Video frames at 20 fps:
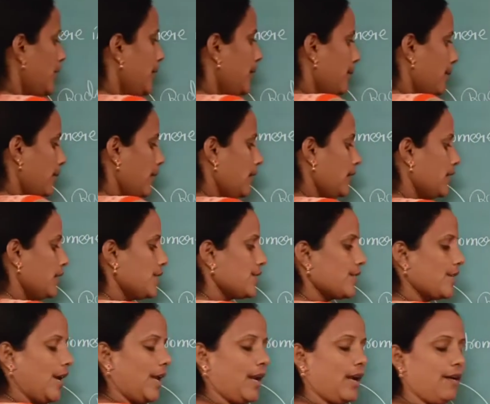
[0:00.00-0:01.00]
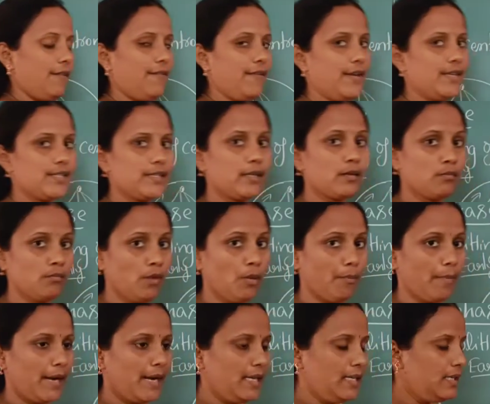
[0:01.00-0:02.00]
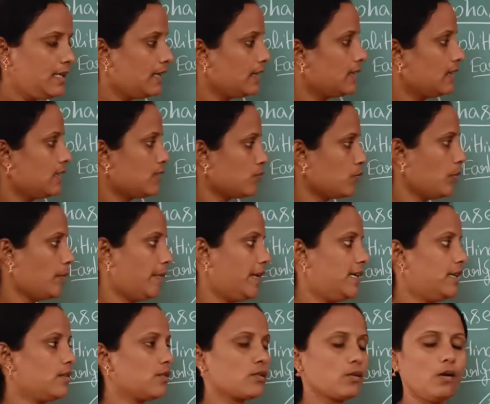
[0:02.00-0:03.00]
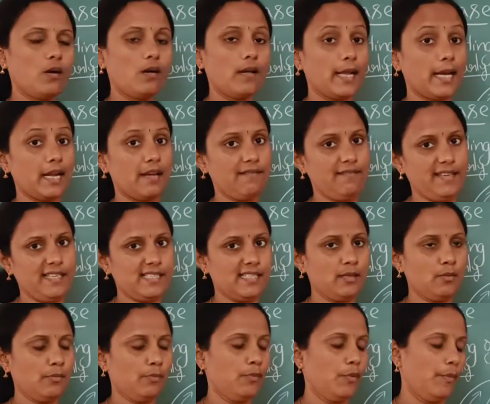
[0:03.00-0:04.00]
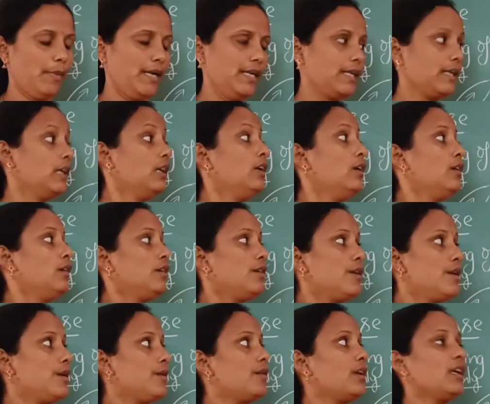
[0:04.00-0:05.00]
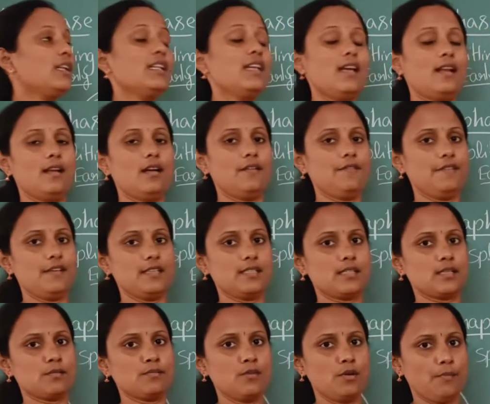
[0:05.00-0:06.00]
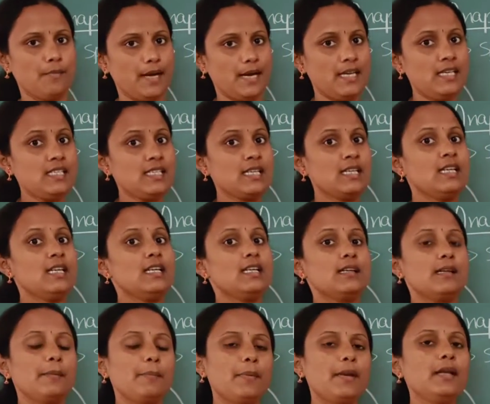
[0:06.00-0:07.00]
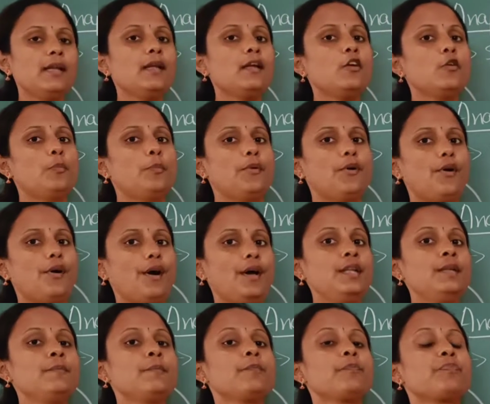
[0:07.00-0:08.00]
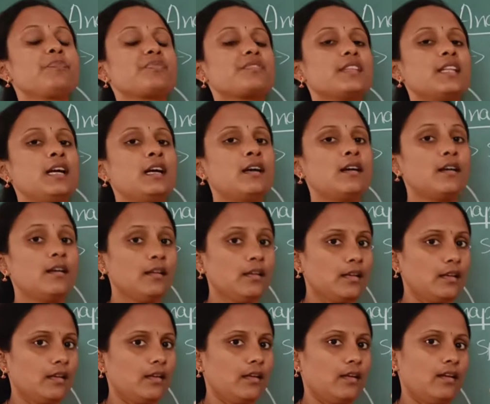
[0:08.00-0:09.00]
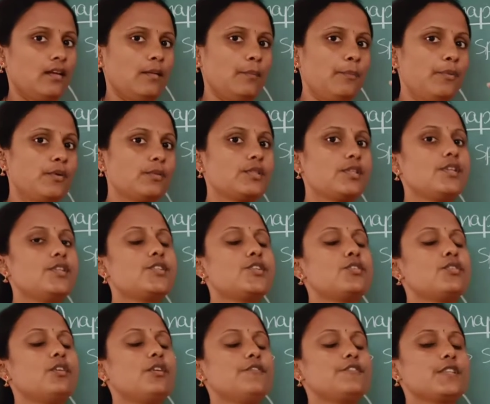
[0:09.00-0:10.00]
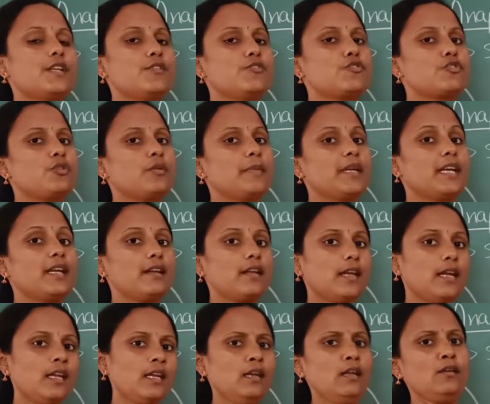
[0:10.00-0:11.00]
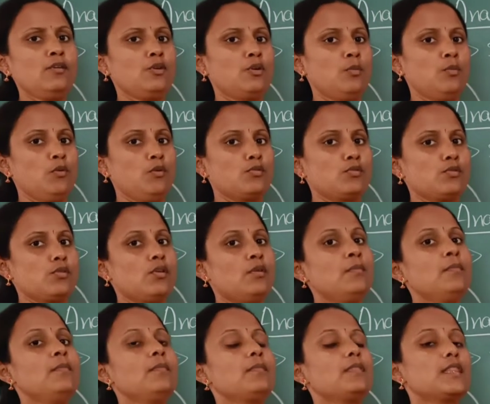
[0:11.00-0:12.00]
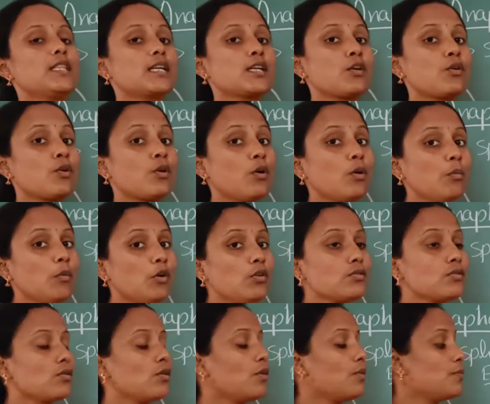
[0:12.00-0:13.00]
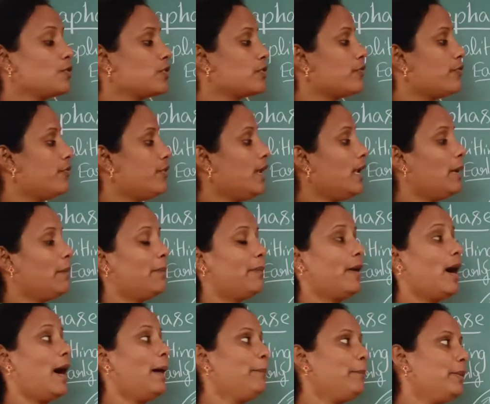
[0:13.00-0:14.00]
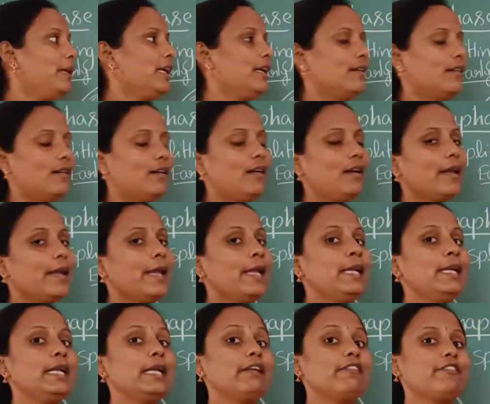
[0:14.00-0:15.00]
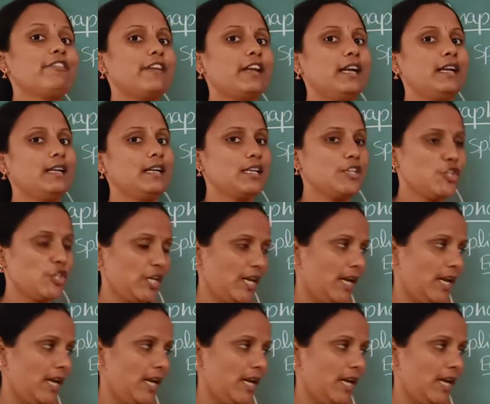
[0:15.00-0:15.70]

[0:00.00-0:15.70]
during this anaphasic movement. This movement is called anaphasic movement. During the anaphasic movement, depending upon the position of centromere in a chromosome, the chromosomes will appear in different